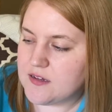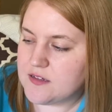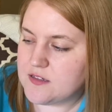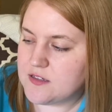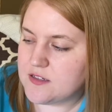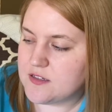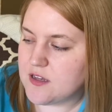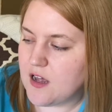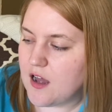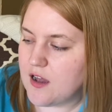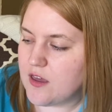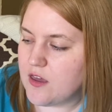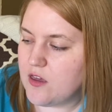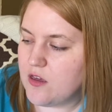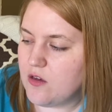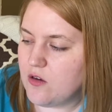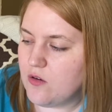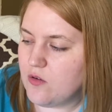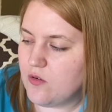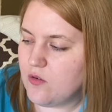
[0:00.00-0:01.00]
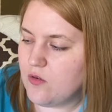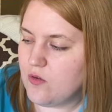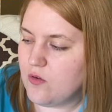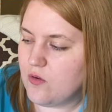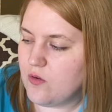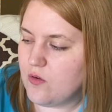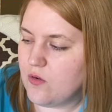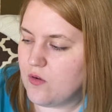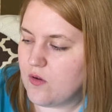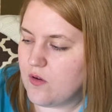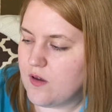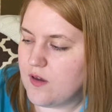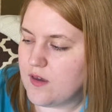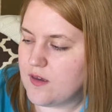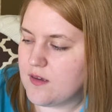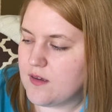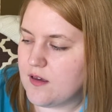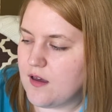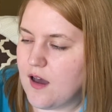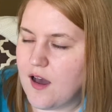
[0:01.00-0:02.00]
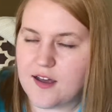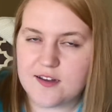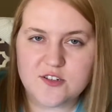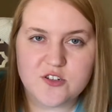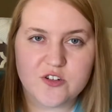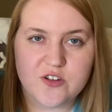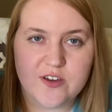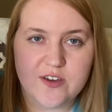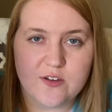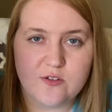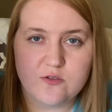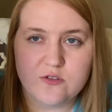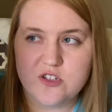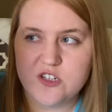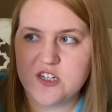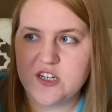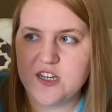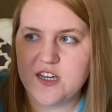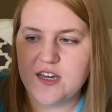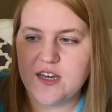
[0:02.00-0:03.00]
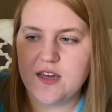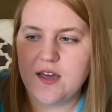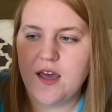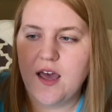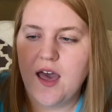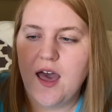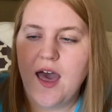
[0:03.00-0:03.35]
Toshikazu Kawaguchi.